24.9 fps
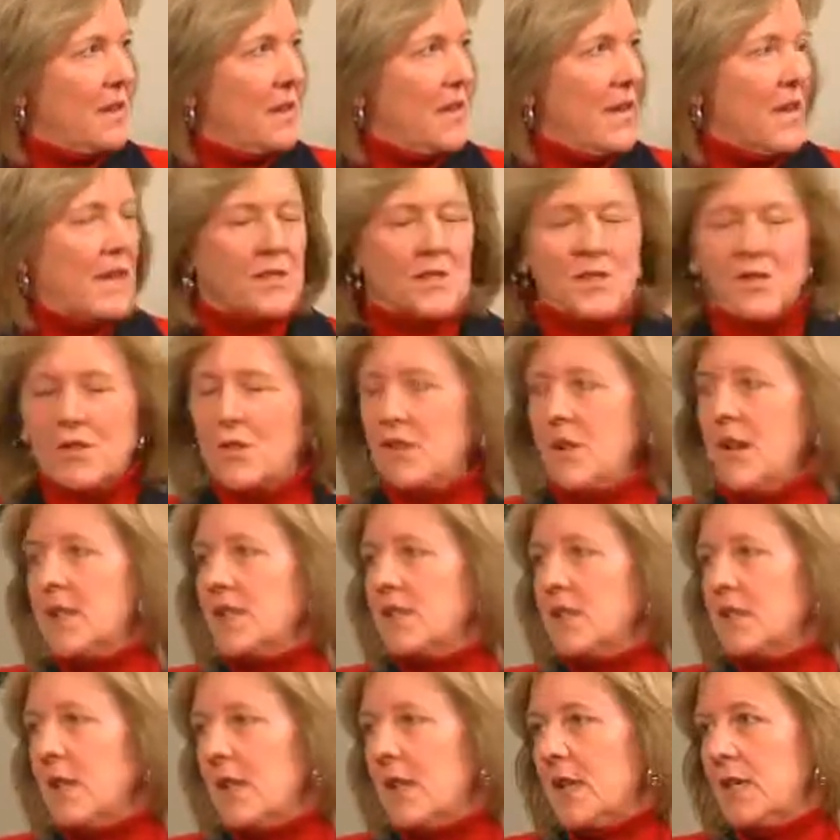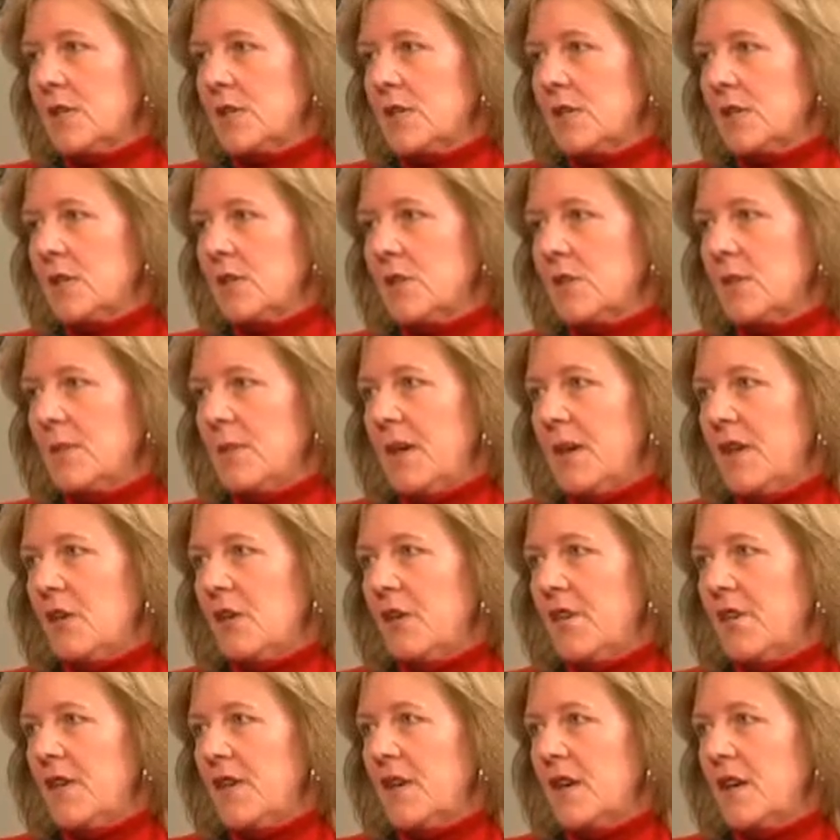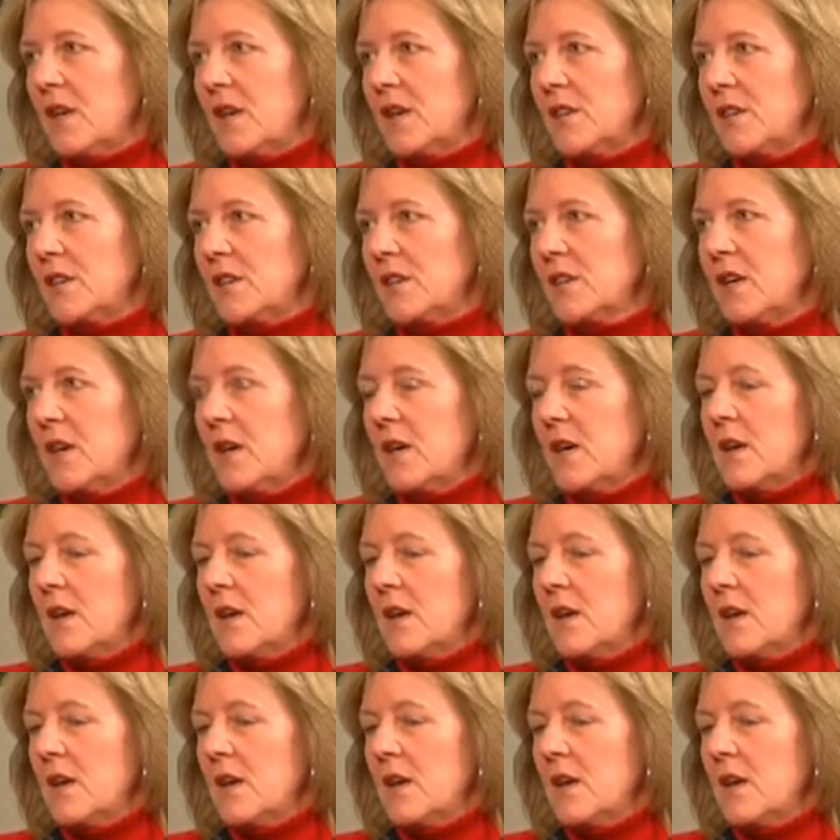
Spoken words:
and stress that a decision maker feels,